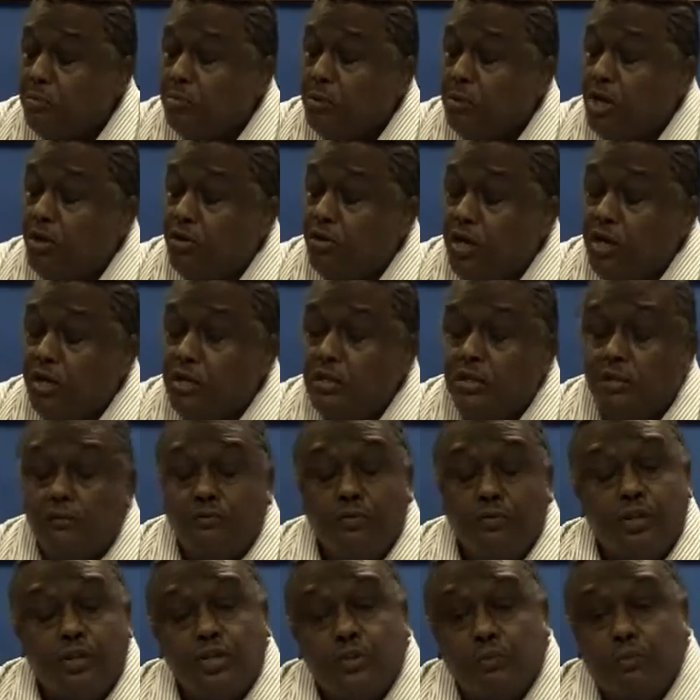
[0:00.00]
Bahrain is
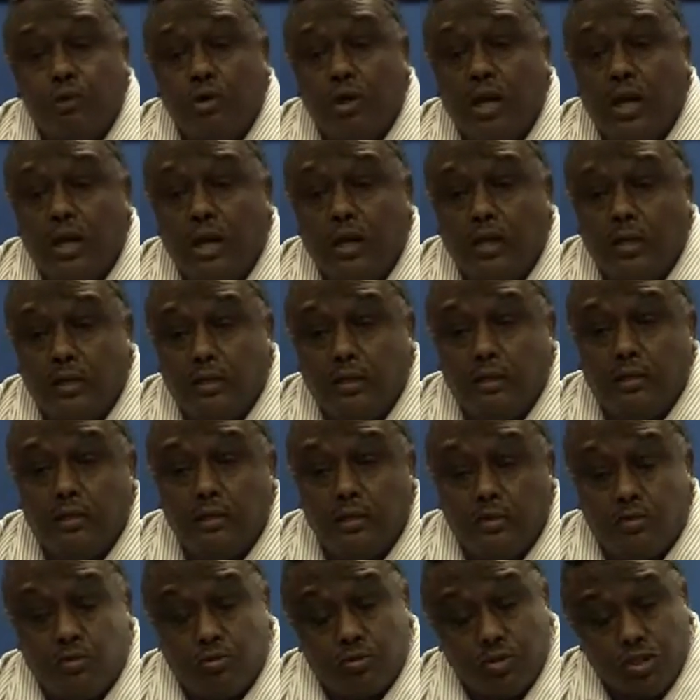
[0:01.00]
a very small island,
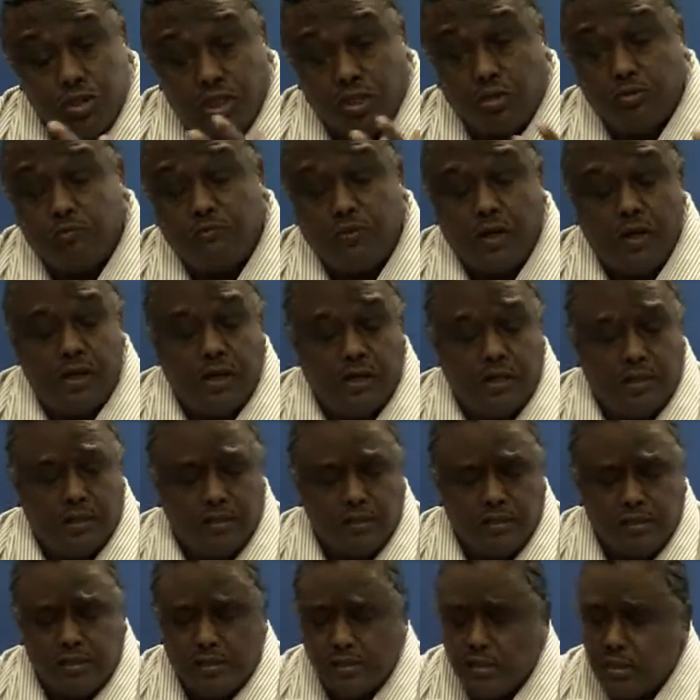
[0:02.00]
a set of
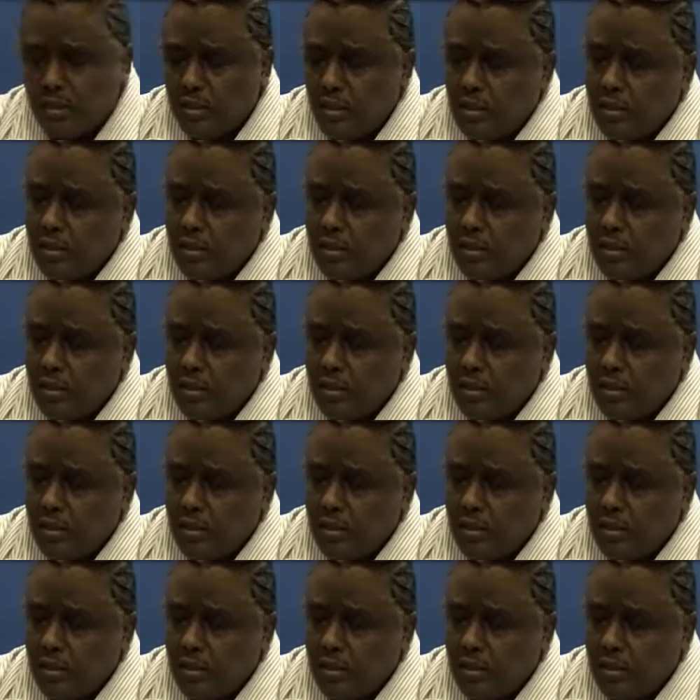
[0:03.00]
islands.